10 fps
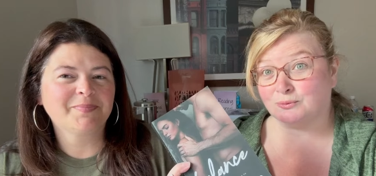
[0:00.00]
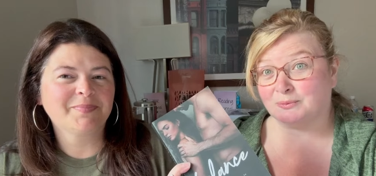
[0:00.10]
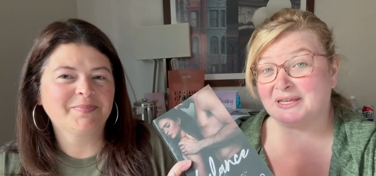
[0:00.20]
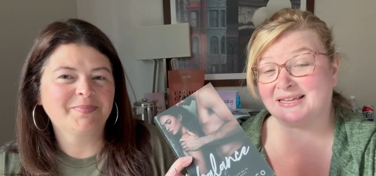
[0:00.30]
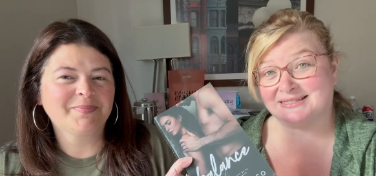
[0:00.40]

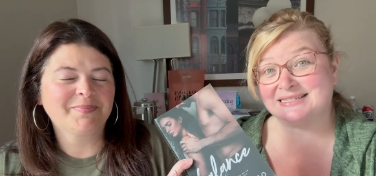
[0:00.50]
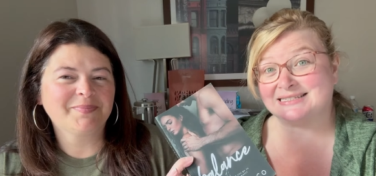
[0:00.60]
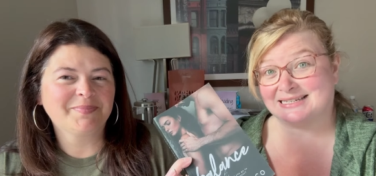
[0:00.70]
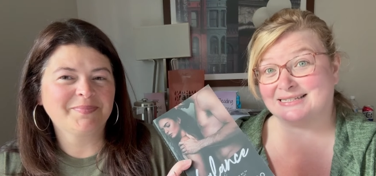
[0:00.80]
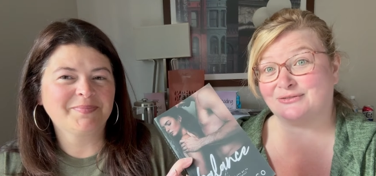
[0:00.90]
Speaker 1: because it
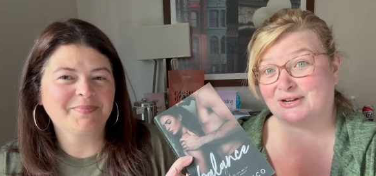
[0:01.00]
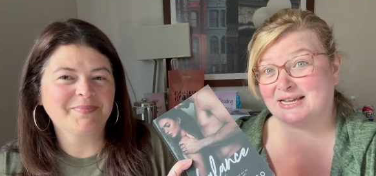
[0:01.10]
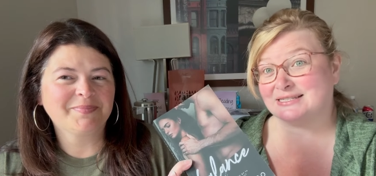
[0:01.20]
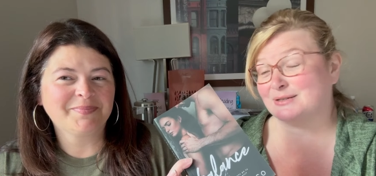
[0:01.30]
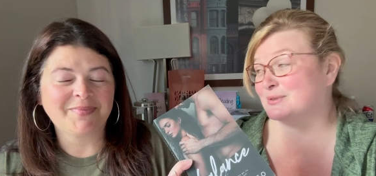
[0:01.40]
did for
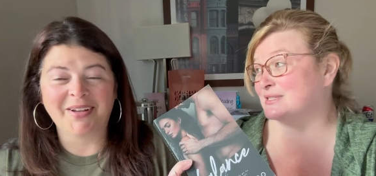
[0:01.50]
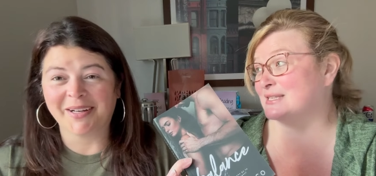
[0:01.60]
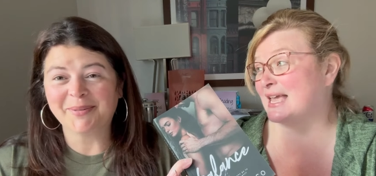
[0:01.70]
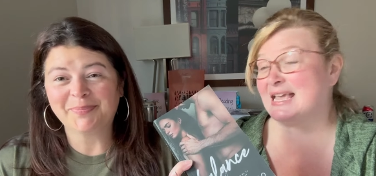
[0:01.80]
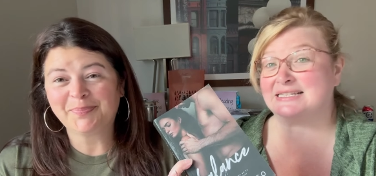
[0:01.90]
us. It was
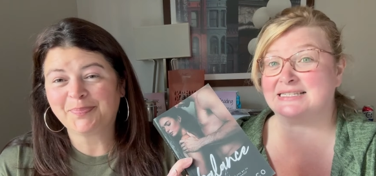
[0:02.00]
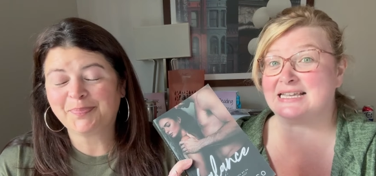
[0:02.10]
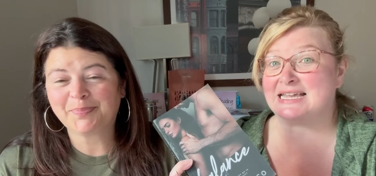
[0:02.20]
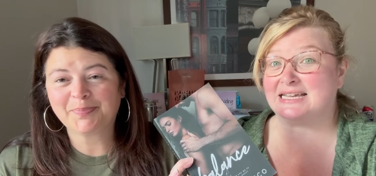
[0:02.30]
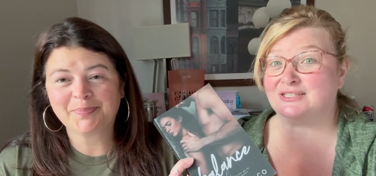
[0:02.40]
yeah.
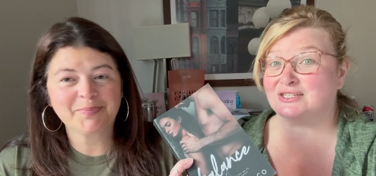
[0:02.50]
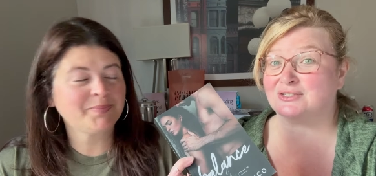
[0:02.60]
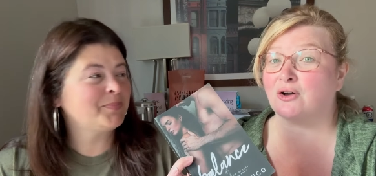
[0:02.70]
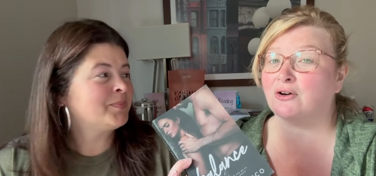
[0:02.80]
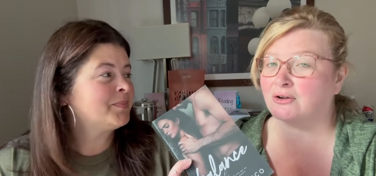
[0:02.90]
angsty and just,
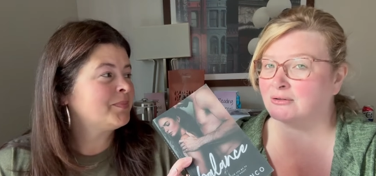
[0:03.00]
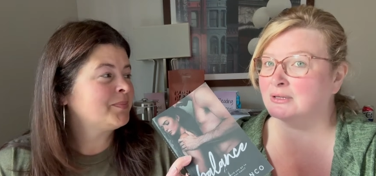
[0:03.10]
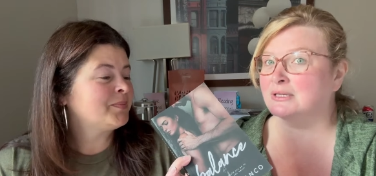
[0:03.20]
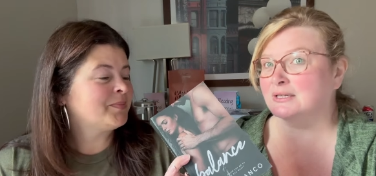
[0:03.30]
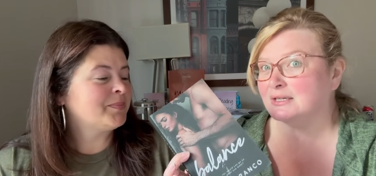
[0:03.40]
oh,
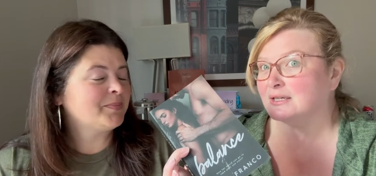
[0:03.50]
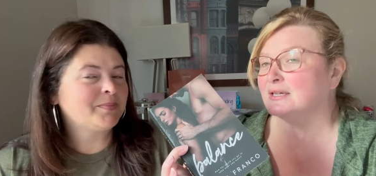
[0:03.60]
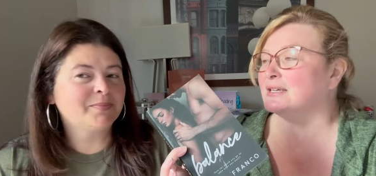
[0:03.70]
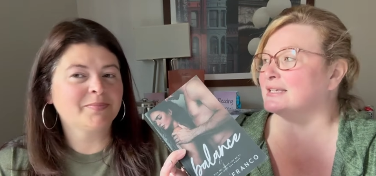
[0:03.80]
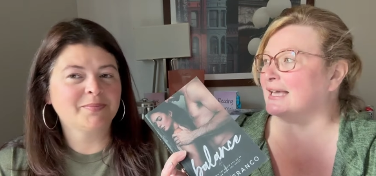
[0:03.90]

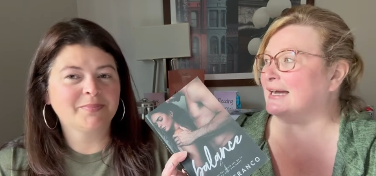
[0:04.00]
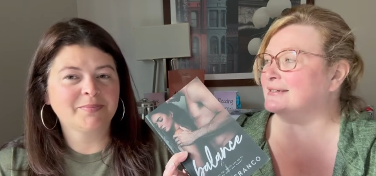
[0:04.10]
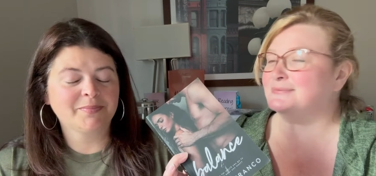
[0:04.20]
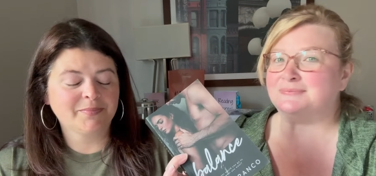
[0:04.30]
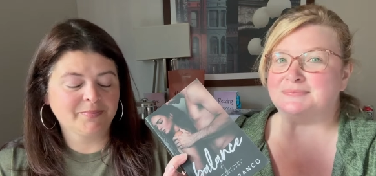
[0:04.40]
yeah,
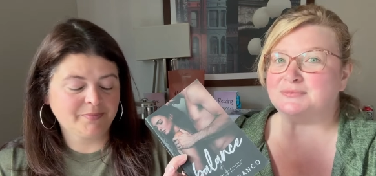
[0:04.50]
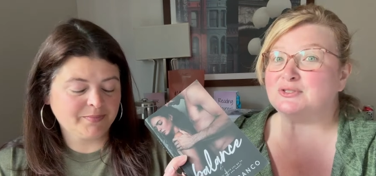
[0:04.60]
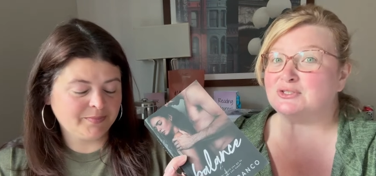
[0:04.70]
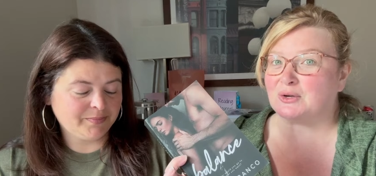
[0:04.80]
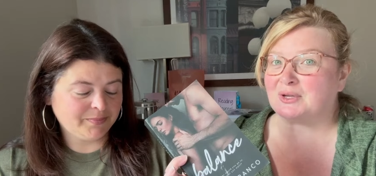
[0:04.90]

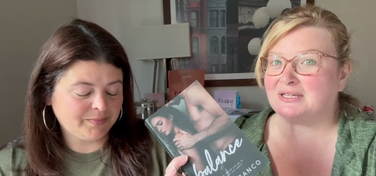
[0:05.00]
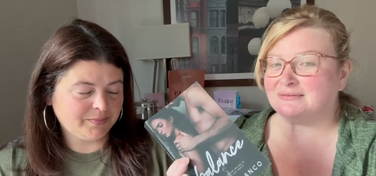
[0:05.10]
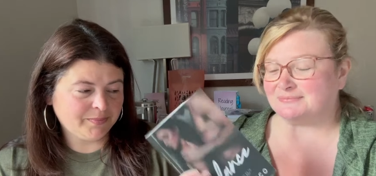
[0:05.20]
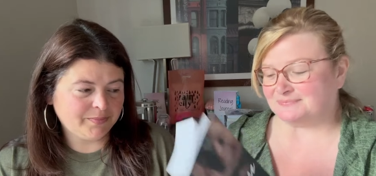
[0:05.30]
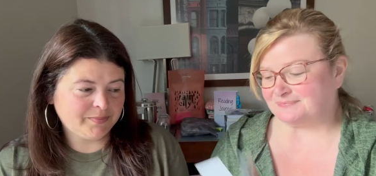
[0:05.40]
Speaker 2: so good.
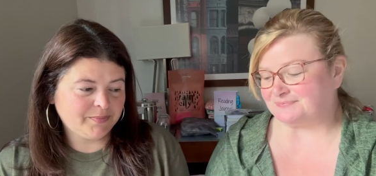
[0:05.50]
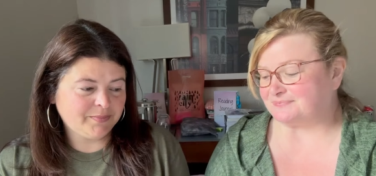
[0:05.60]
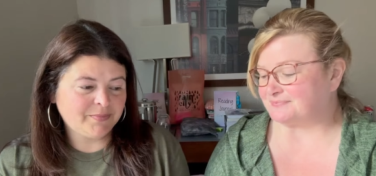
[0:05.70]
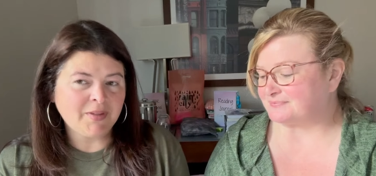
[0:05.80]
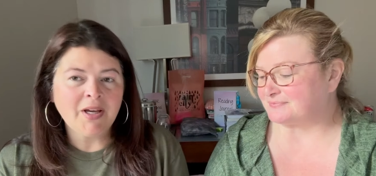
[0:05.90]

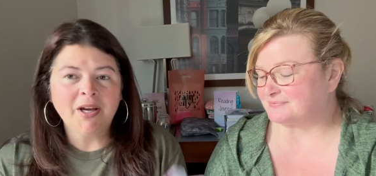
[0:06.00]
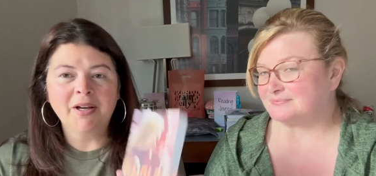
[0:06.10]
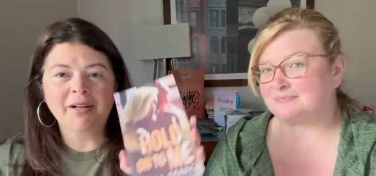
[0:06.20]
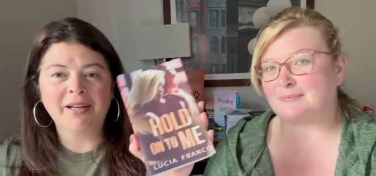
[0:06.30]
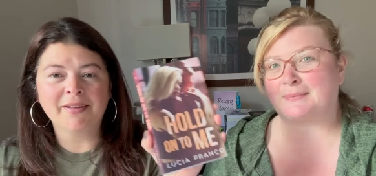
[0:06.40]

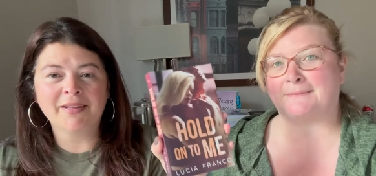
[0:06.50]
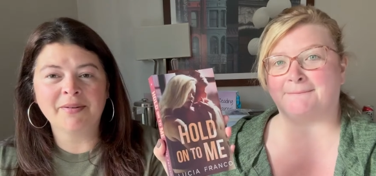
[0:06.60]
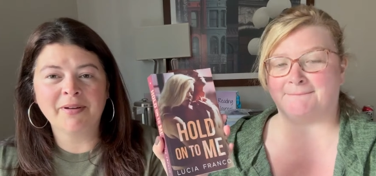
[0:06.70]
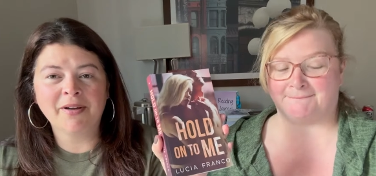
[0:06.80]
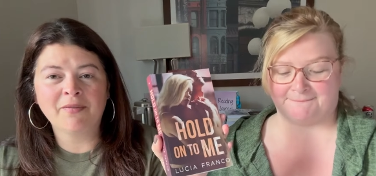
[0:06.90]
Okay, then
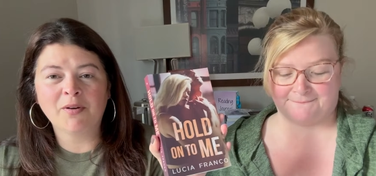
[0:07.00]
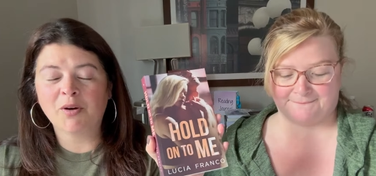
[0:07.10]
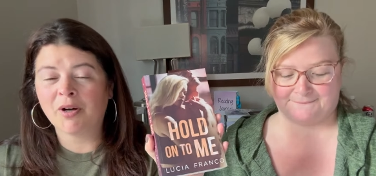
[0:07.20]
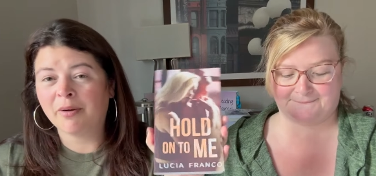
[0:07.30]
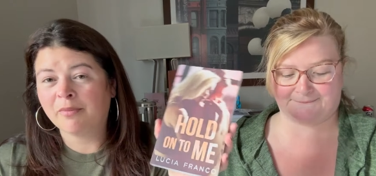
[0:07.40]
we have
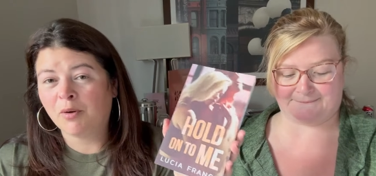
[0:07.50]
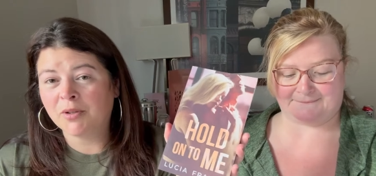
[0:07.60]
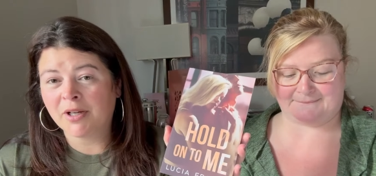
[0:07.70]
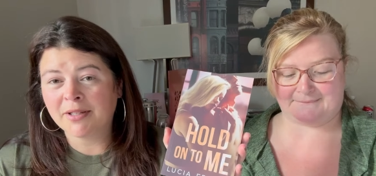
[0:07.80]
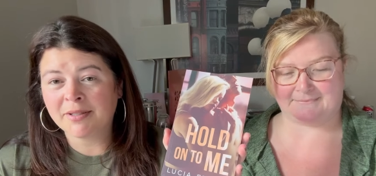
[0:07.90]
um,
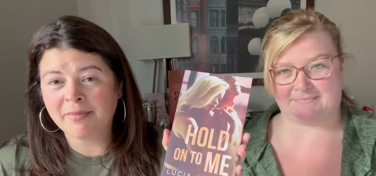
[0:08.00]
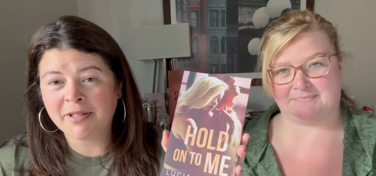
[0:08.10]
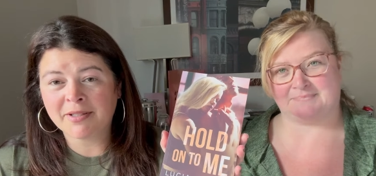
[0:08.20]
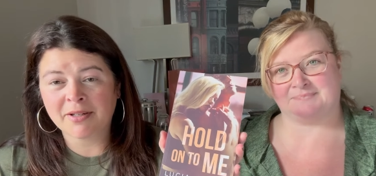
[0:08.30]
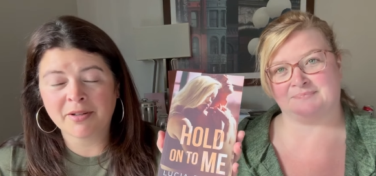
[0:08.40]
Hold On To Me
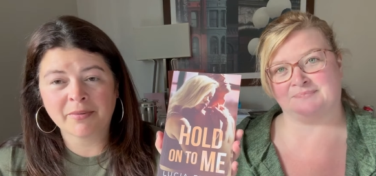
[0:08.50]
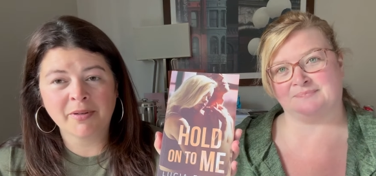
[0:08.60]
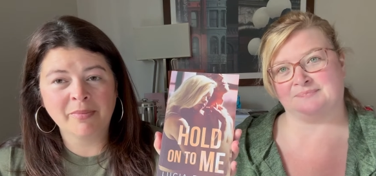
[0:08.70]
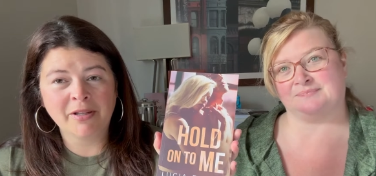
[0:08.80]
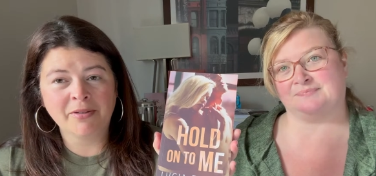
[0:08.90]
is another
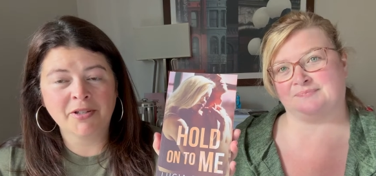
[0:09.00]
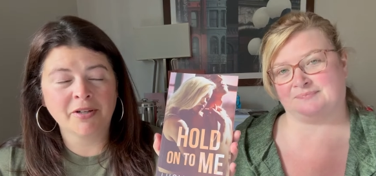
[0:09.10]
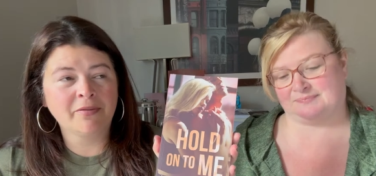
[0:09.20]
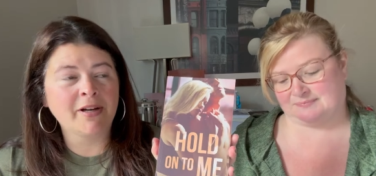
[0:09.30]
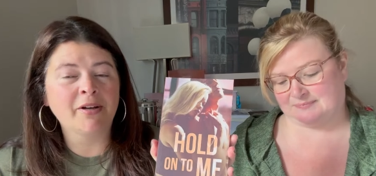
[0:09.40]
one by
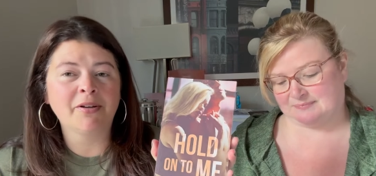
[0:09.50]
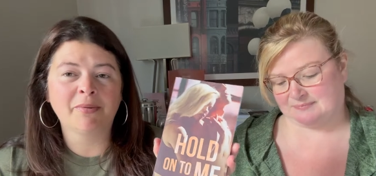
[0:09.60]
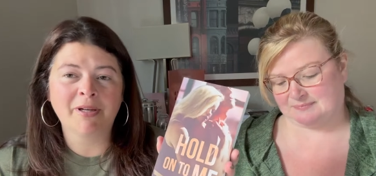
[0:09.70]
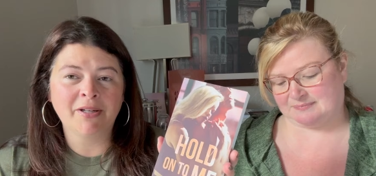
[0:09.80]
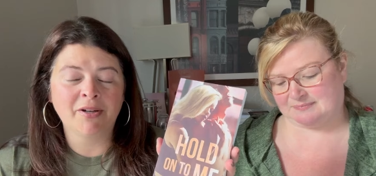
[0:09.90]
Lucia Franco. You
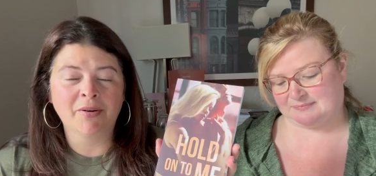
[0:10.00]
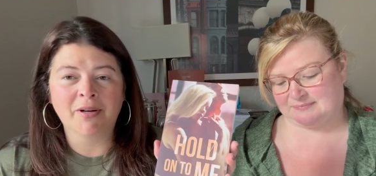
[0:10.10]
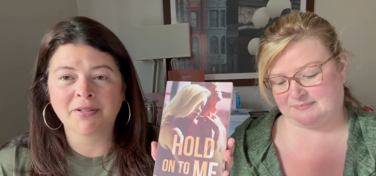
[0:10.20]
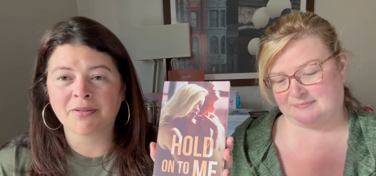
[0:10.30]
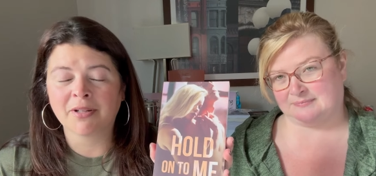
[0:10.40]
might know also